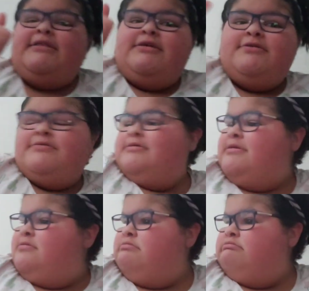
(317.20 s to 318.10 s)
like
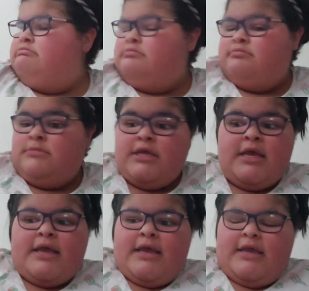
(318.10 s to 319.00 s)
those.
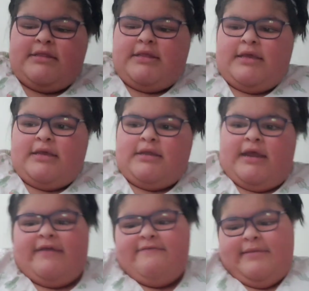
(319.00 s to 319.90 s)
And
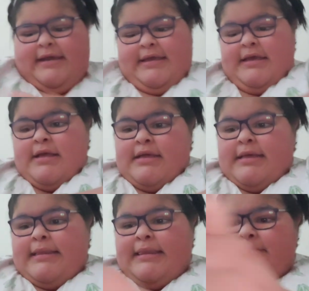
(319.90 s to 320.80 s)
then I have my
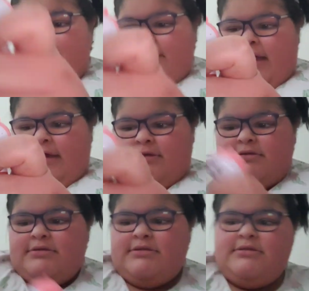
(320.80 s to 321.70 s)
Lippy
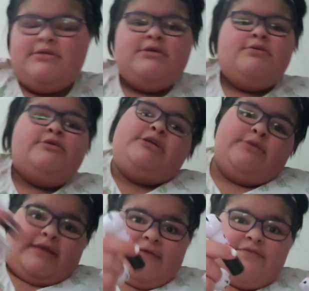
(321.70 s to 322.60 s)
Pals which
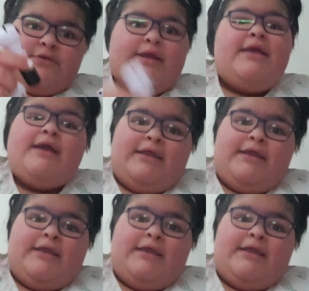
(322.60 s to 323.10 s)
I only have three.